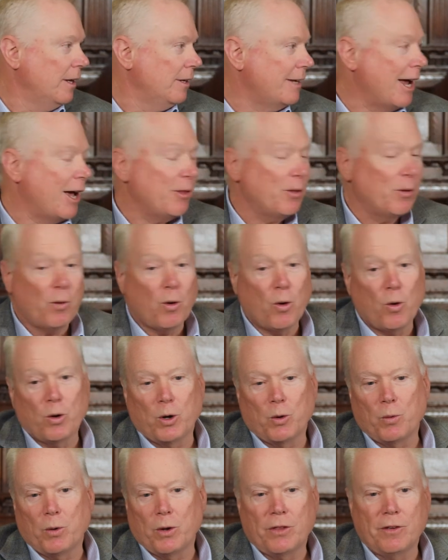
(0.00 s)
down the
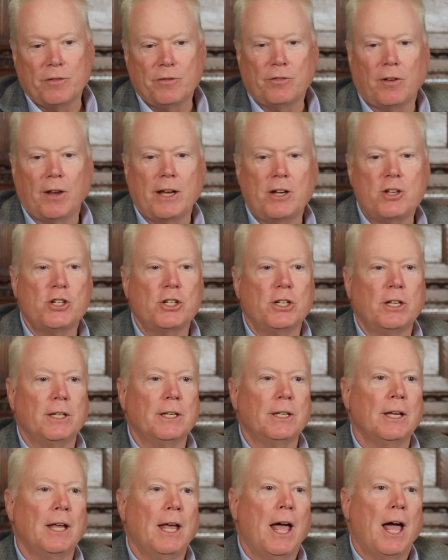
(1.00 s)
road, and with
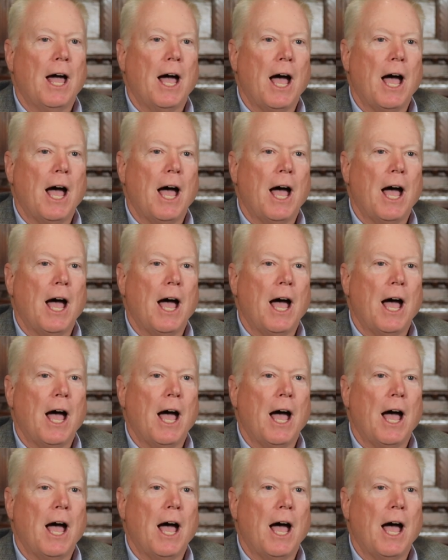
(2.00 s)
inflation,